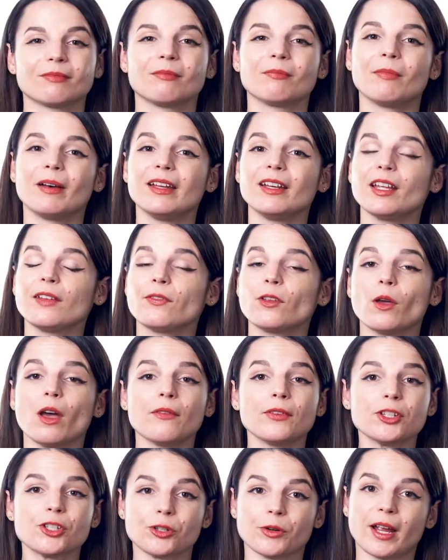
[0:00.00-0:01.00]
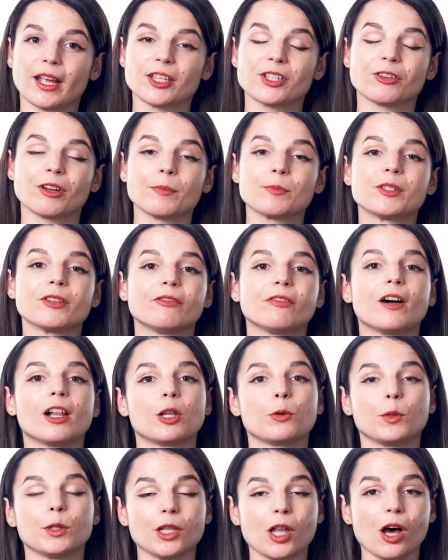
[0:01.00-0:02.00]
But if you have a transcript to
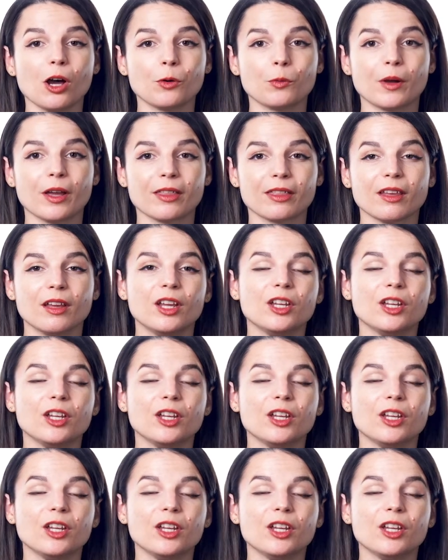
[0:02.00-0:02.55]
follow along with,